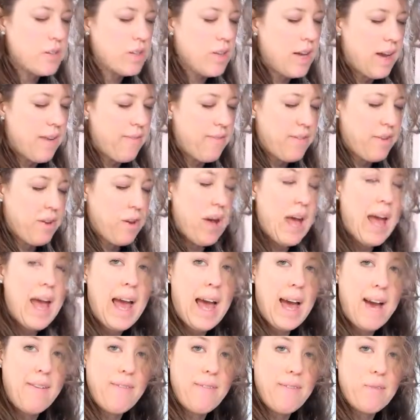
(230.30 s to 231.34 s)
I fill
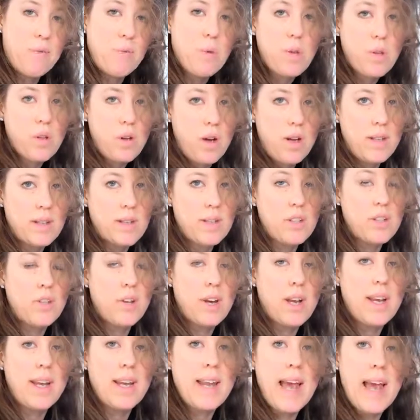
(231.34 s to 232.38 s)
half with
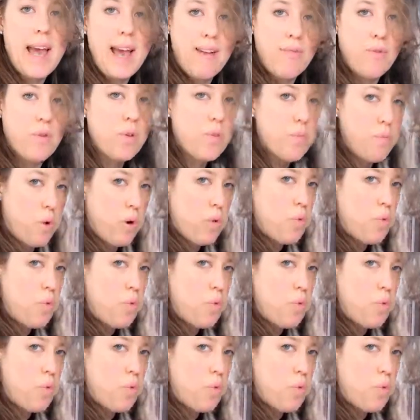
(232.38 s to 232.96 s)
concentrate and half with more